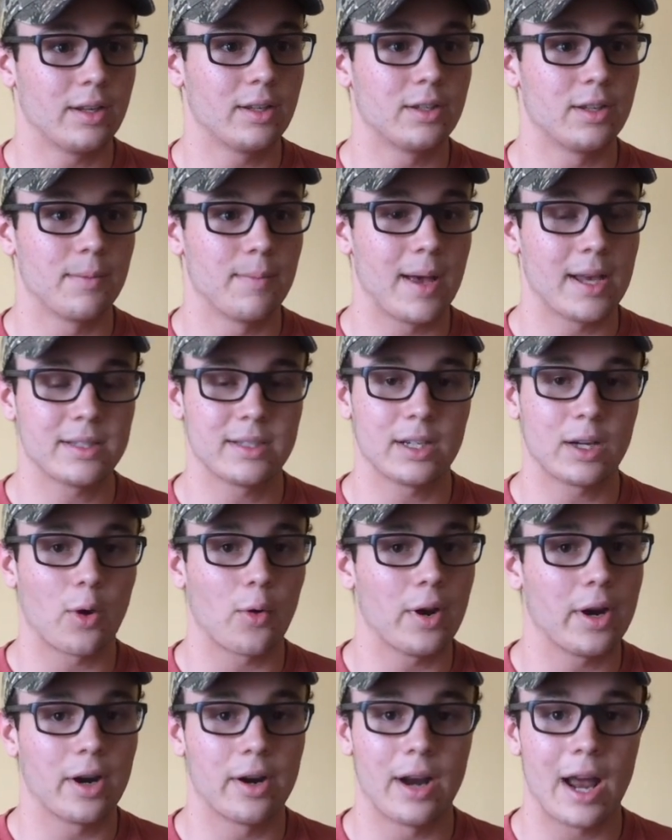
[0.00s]
domestic
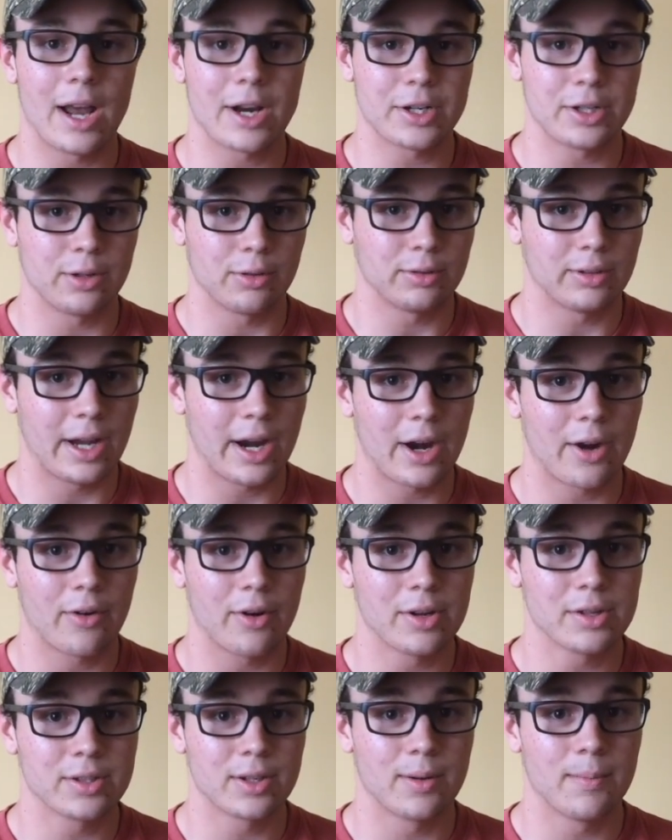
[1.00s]
or international
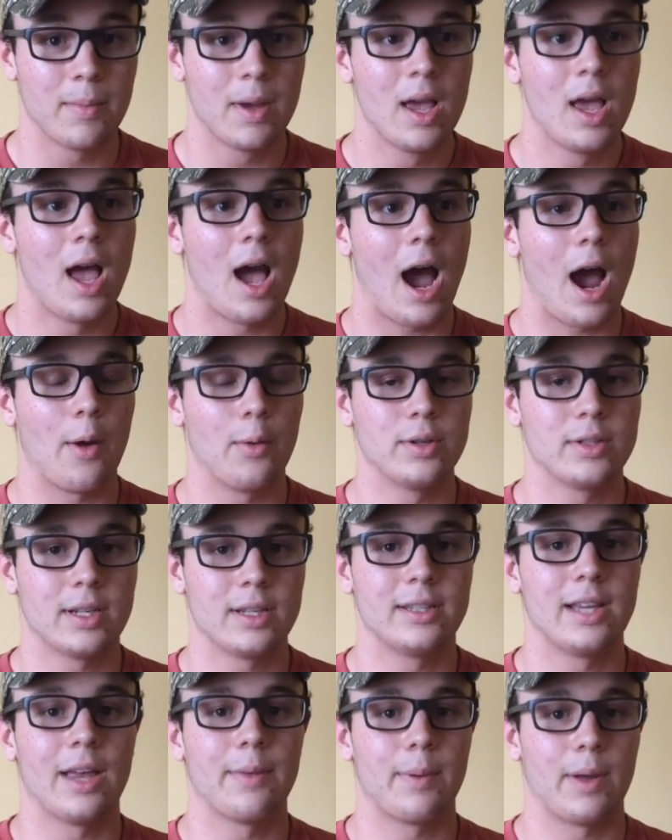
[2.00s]
terrorism, I would
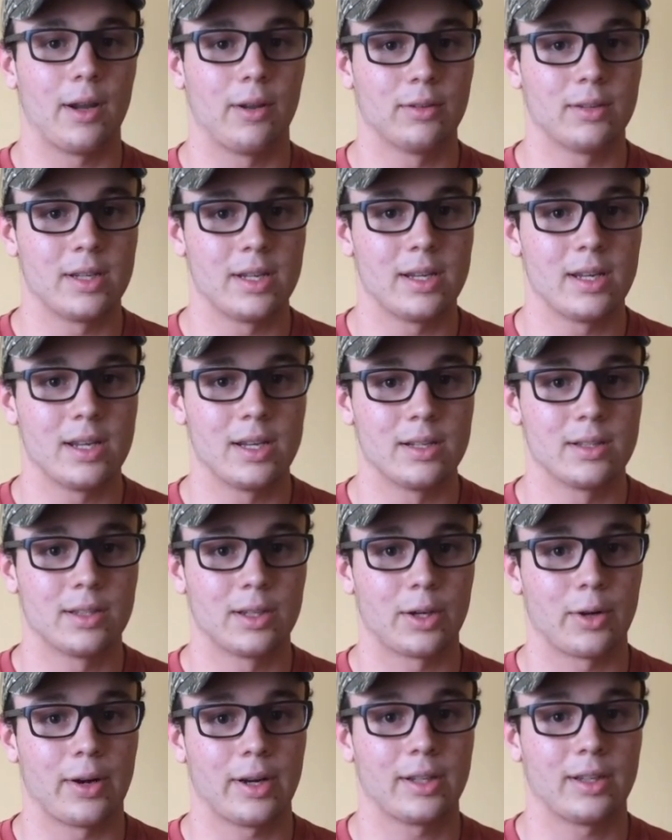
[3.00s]
say death penalty is
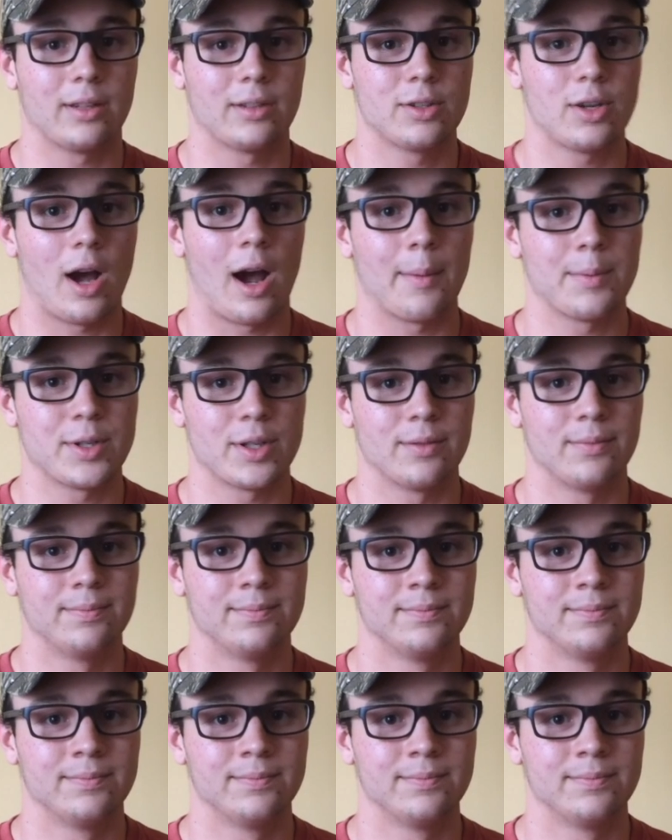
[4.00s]
the correct option.